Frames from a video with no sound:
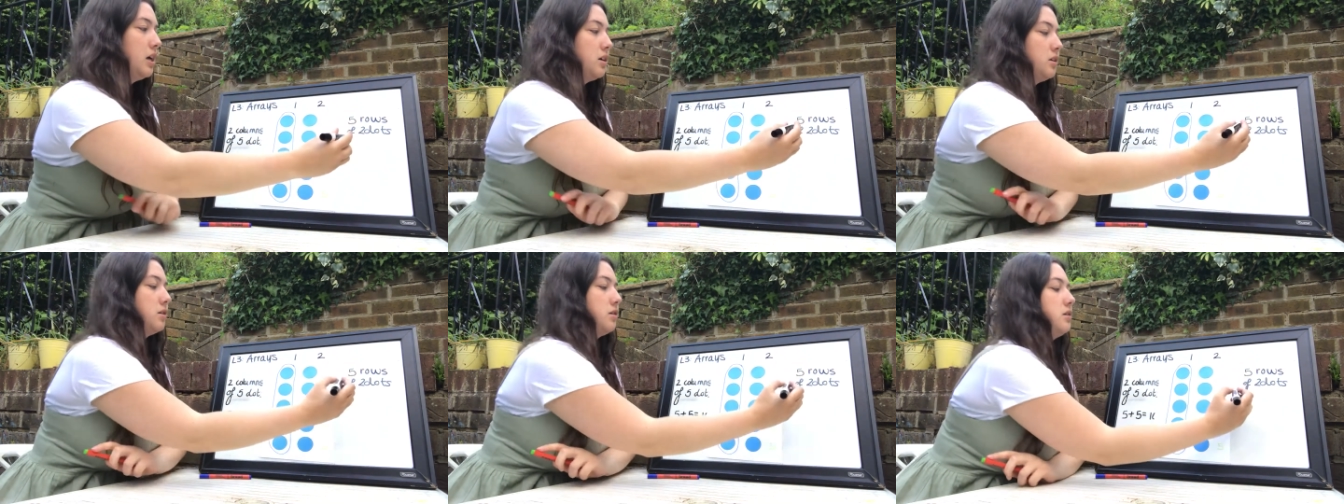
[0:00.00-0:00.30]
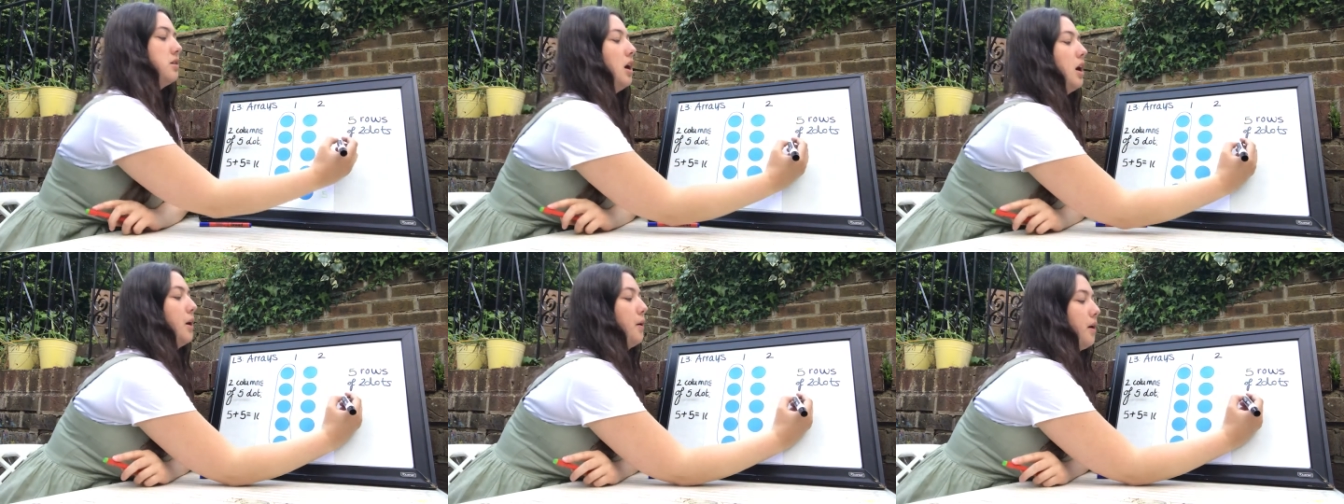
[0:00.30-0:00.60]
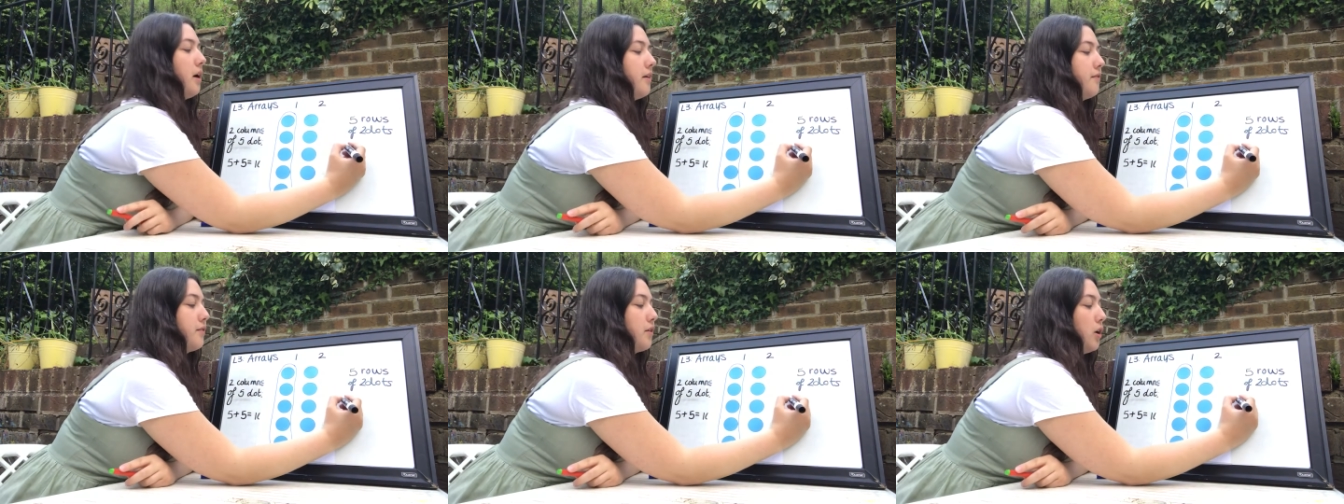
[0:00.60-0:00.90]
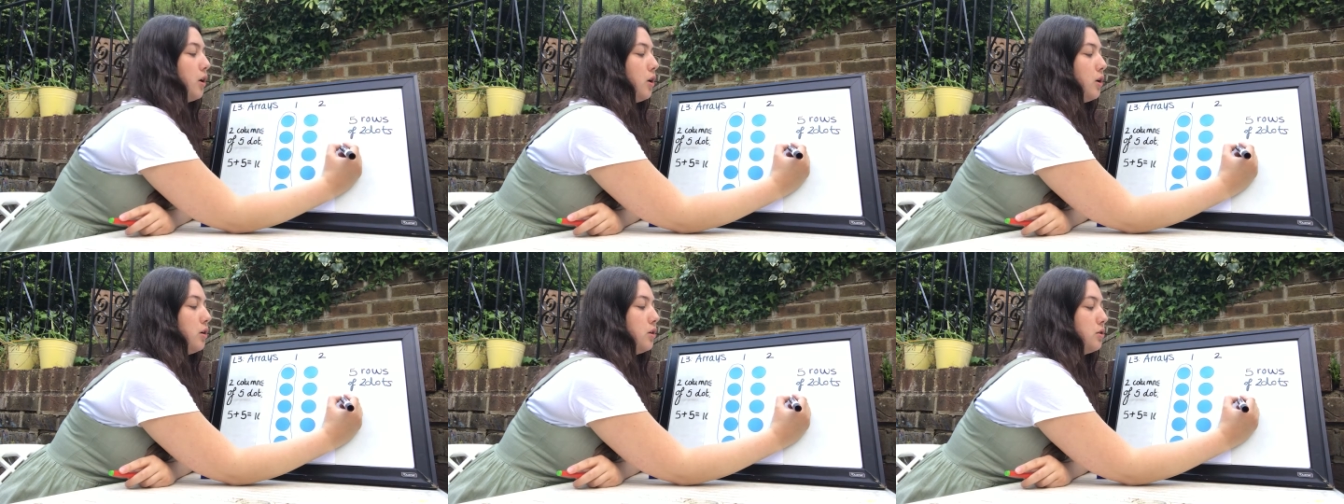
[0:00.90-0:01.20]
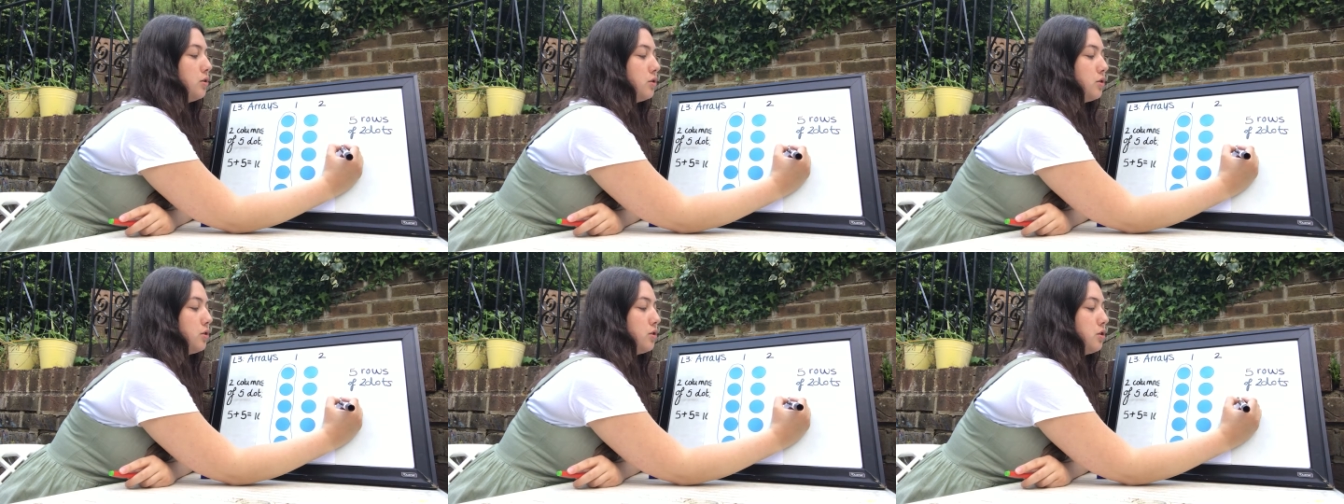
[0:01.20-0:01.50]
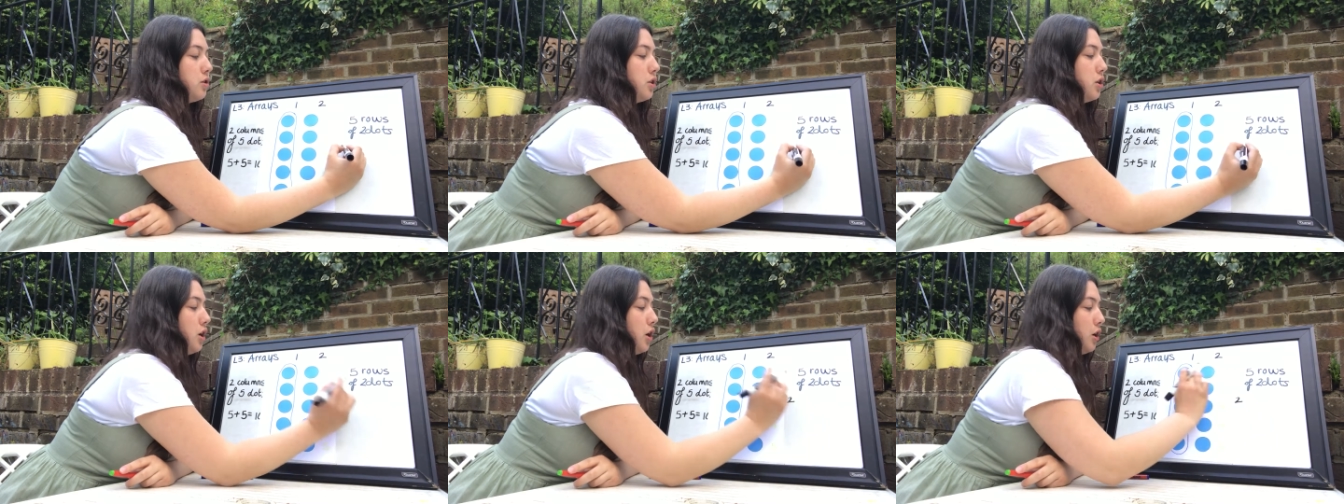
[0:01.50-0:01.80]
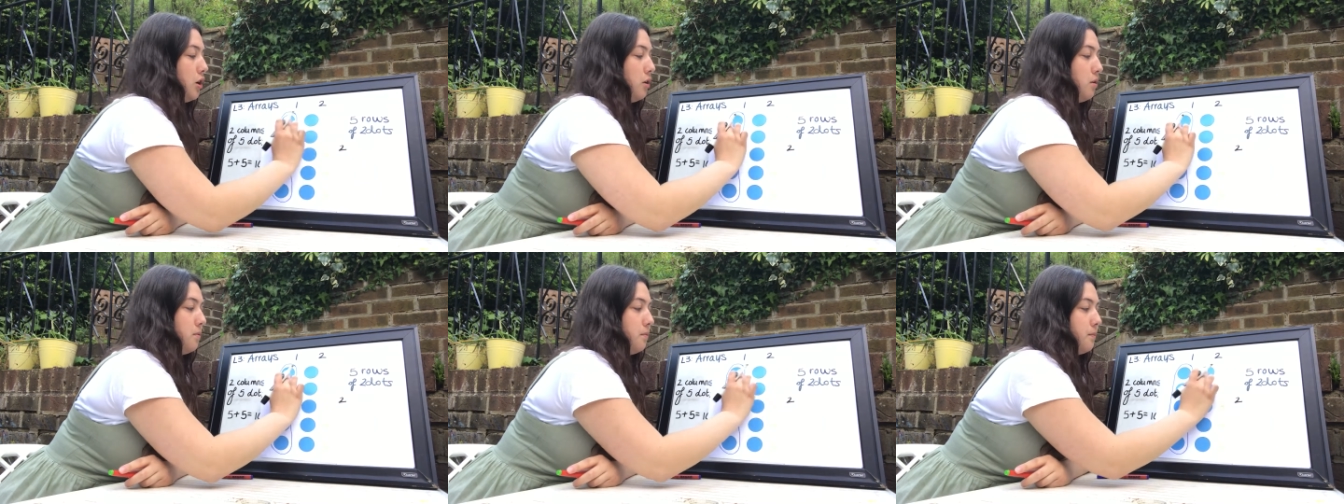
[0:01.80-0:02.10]
So I've got
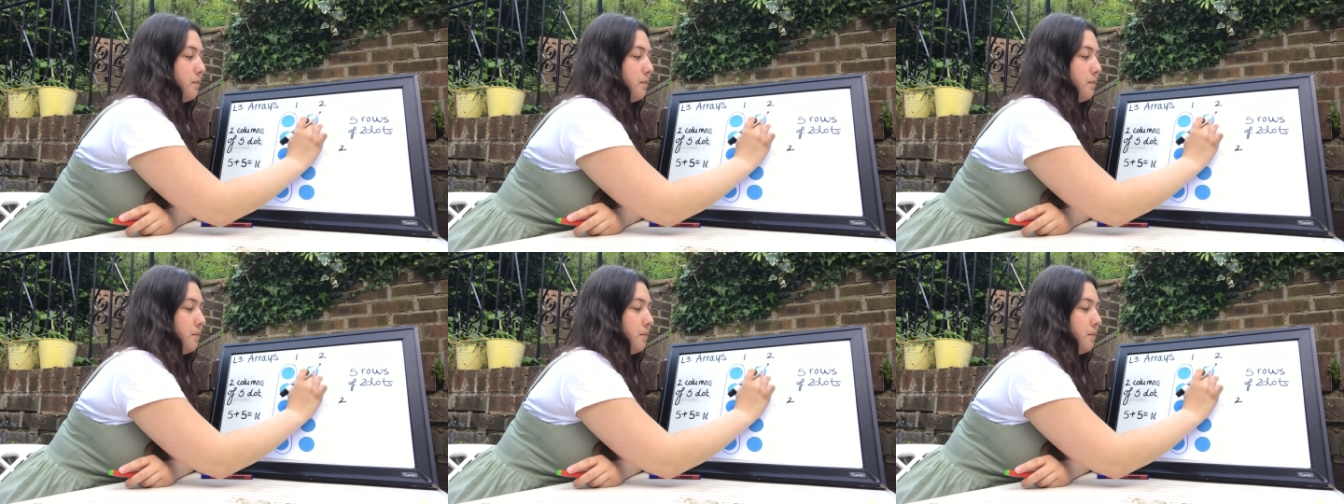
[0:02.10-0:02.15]
two,